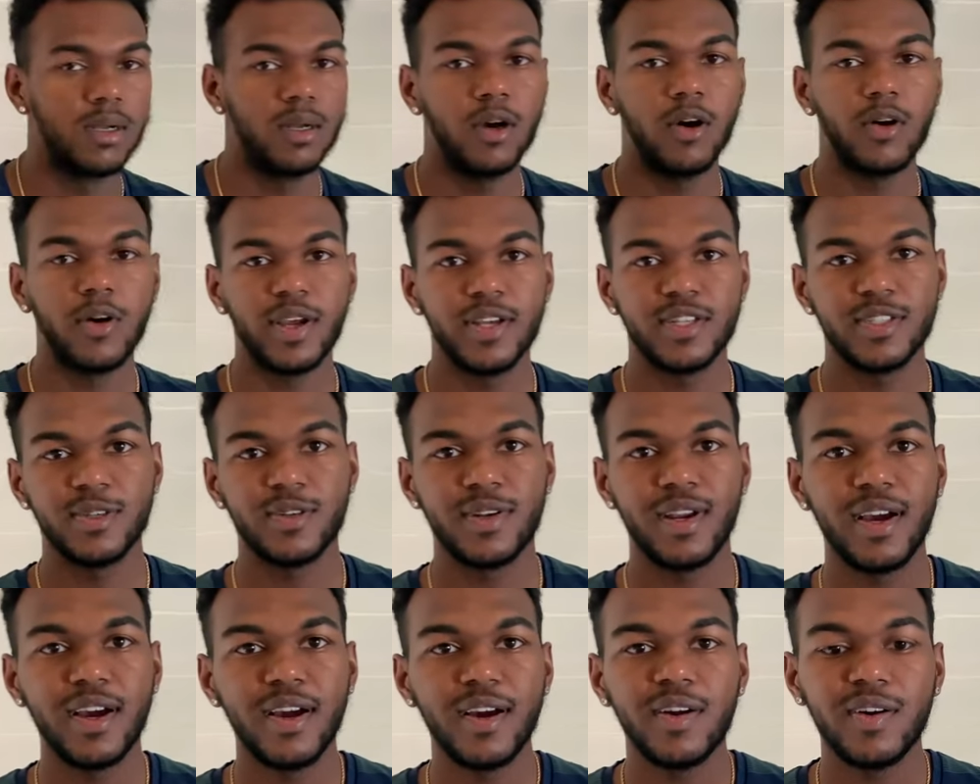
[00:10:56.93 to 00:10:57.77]
Okay, so
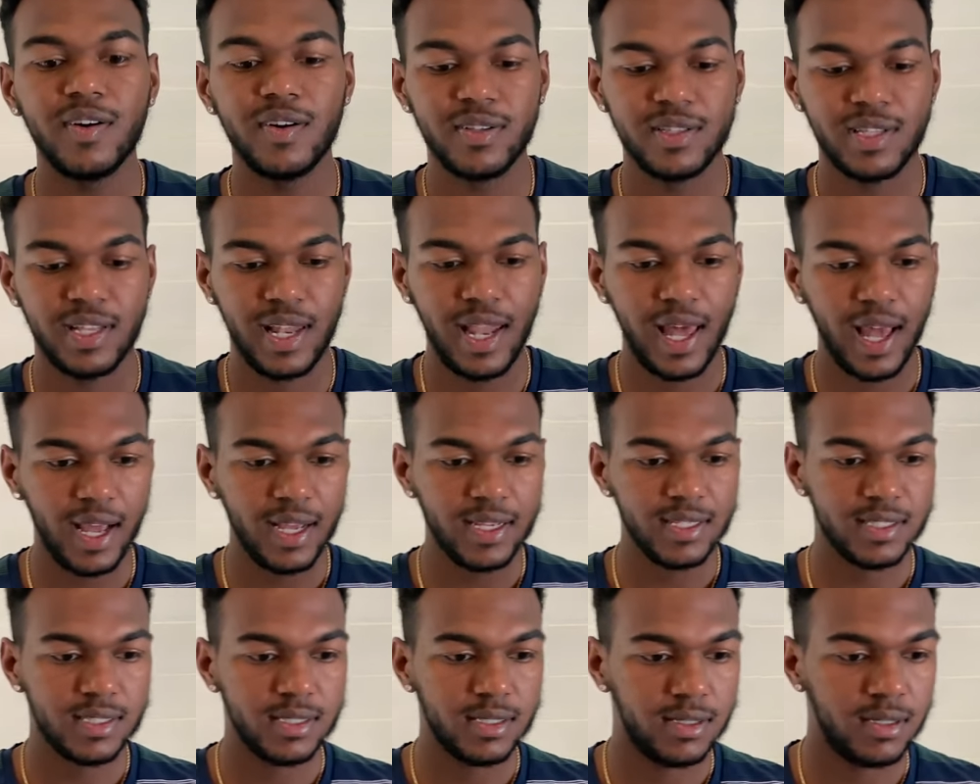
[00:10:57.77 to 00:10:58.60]
now the
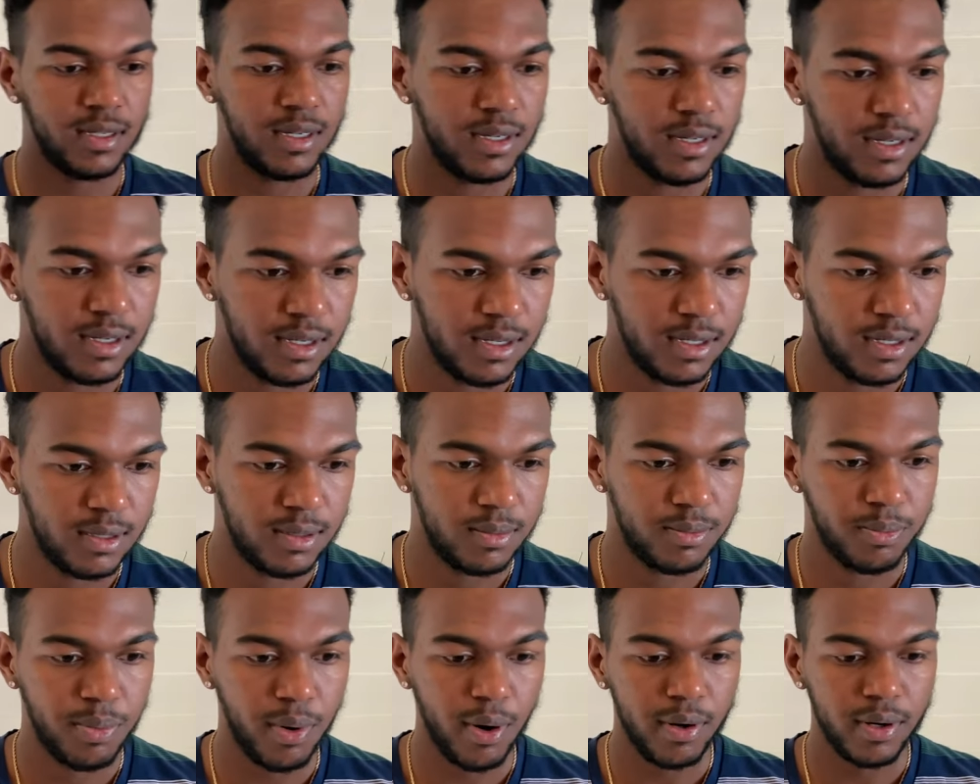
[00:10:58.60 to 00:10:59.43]
last uh,
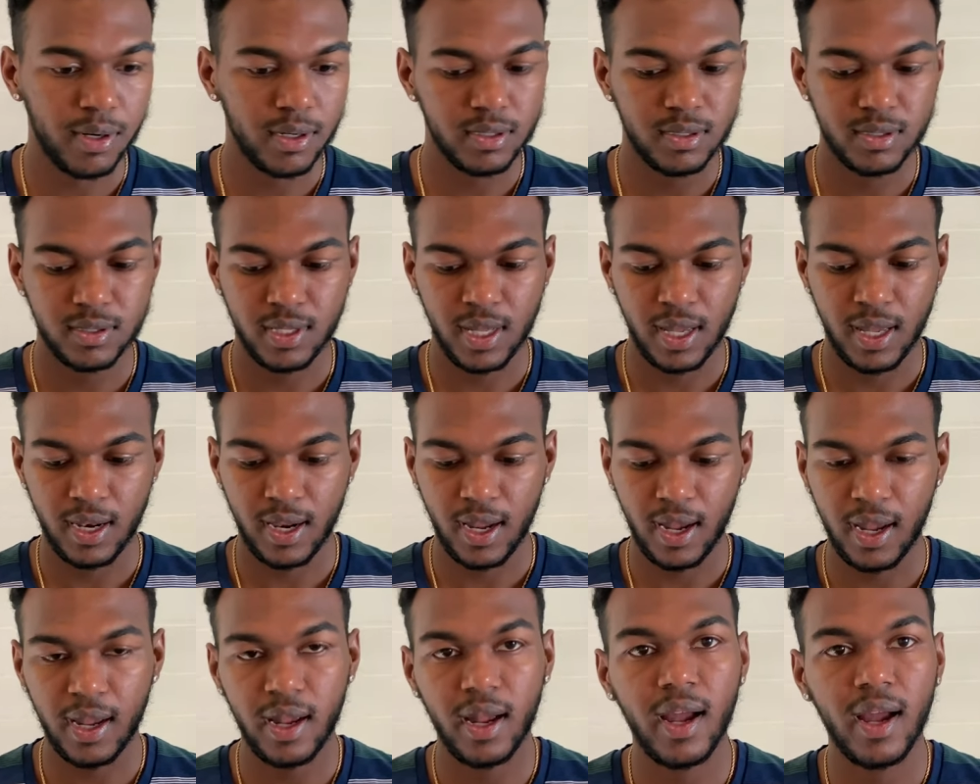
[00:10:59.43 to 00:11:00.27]
product that
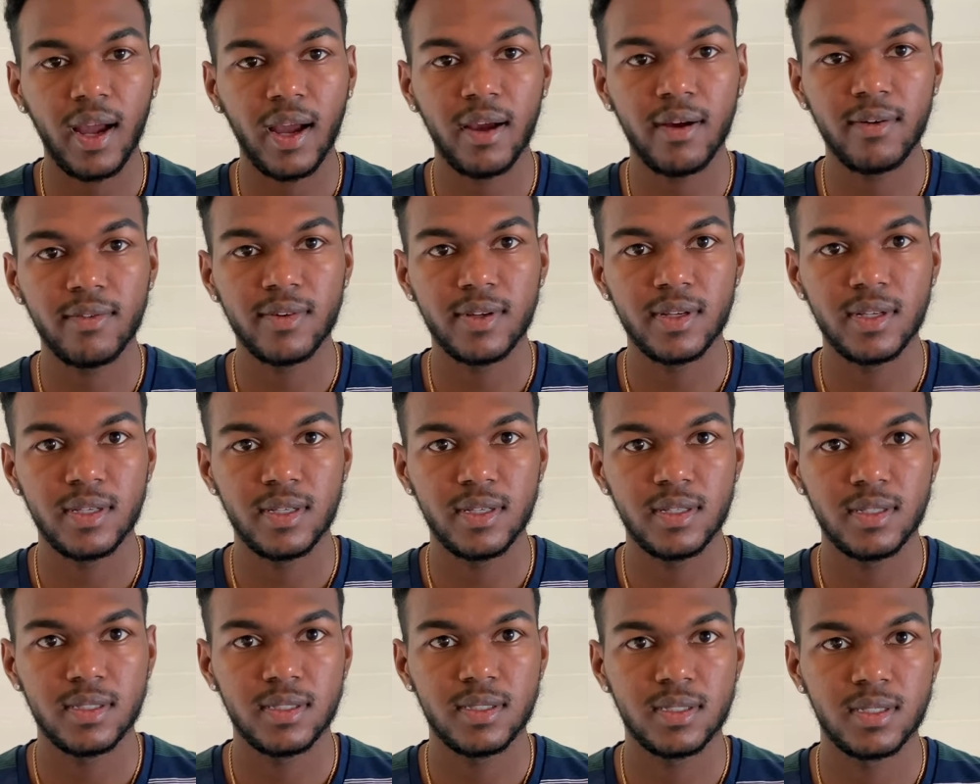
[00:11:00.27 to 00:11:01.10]
I have
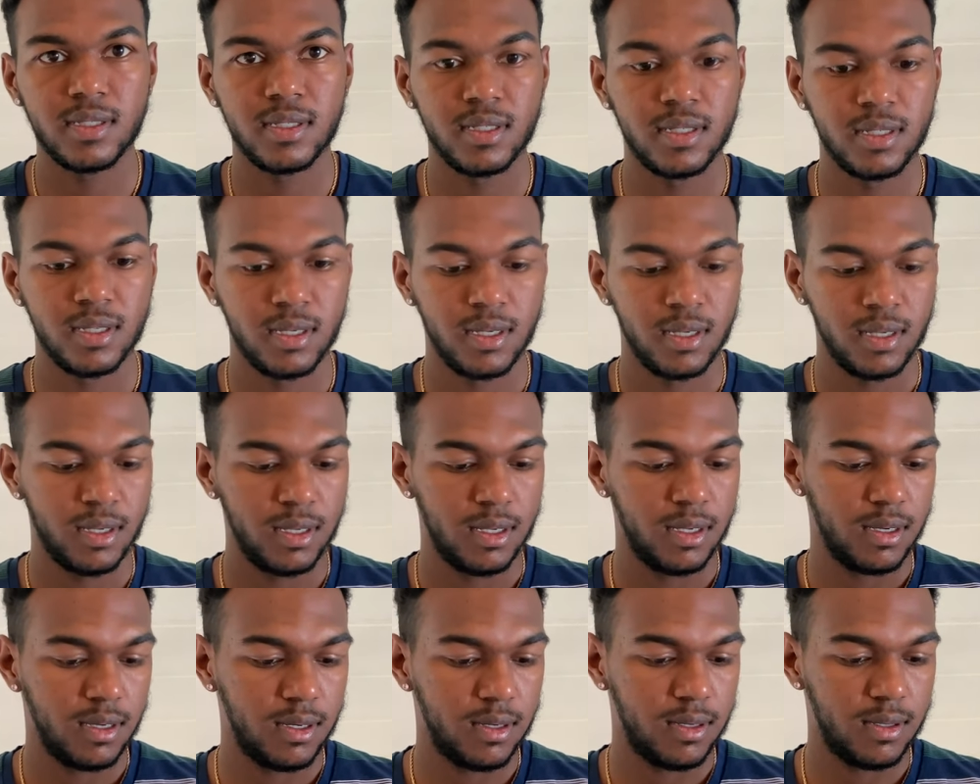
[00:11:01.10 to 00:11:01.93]
is
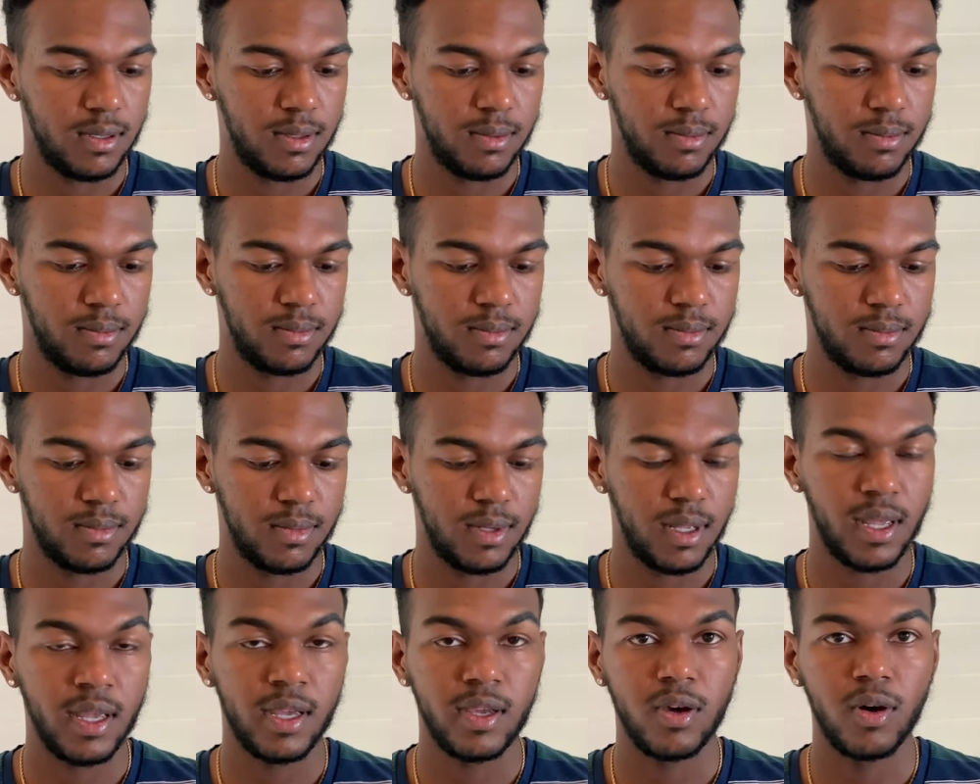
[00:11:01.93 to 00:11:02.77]
um,
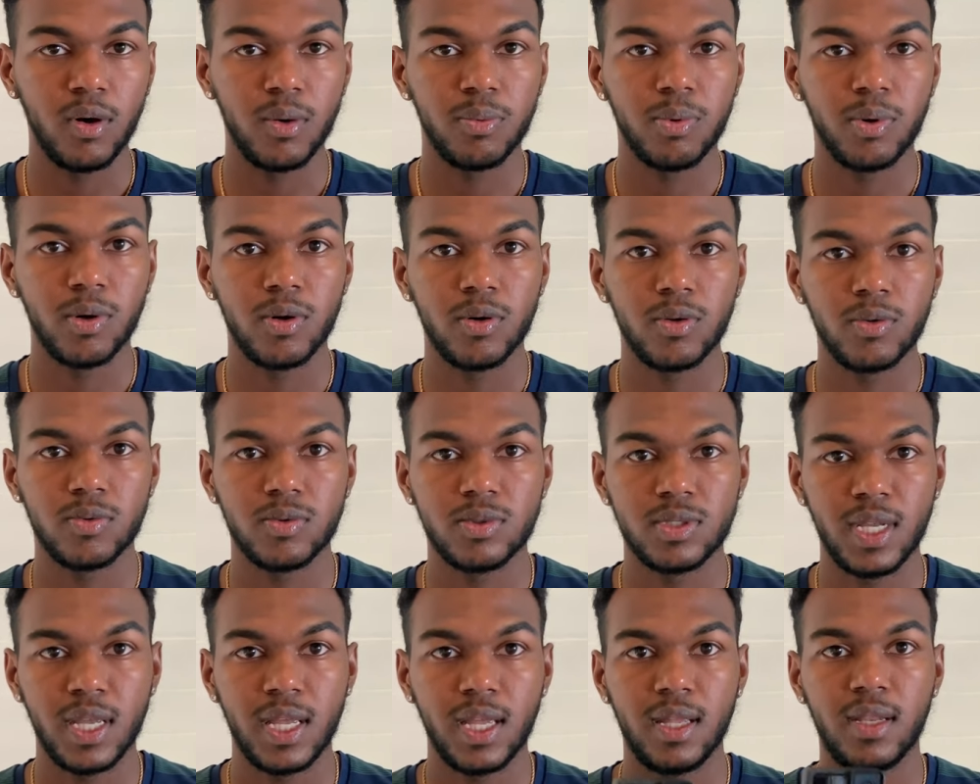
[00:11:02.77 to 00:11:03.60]
a GoPro
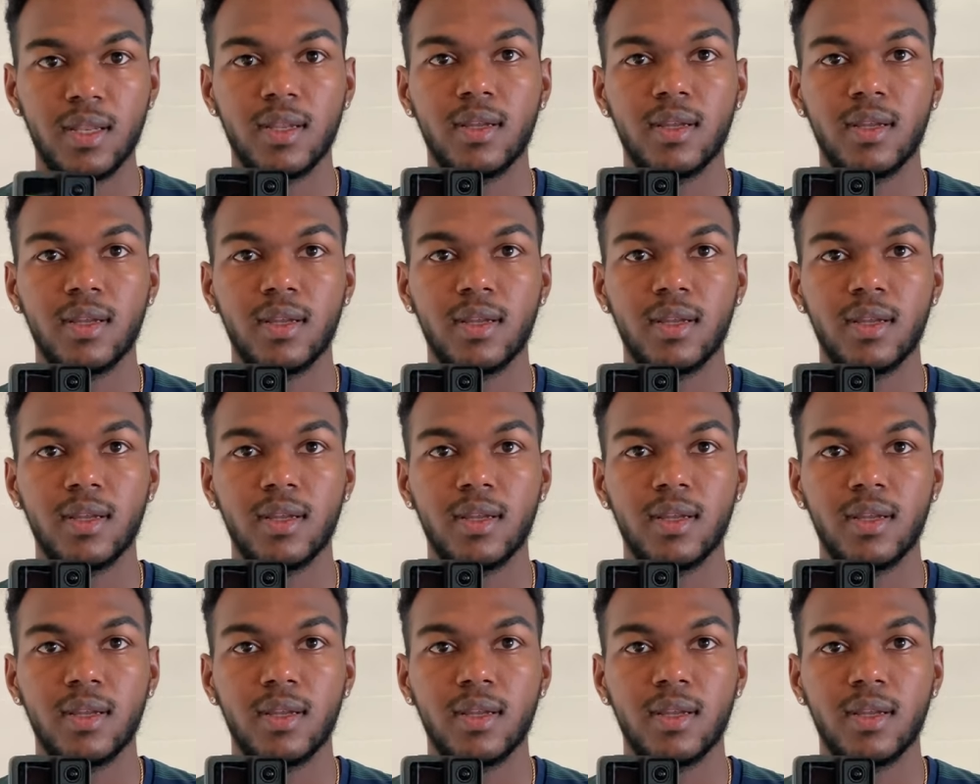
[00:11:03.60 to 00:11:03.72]
ten.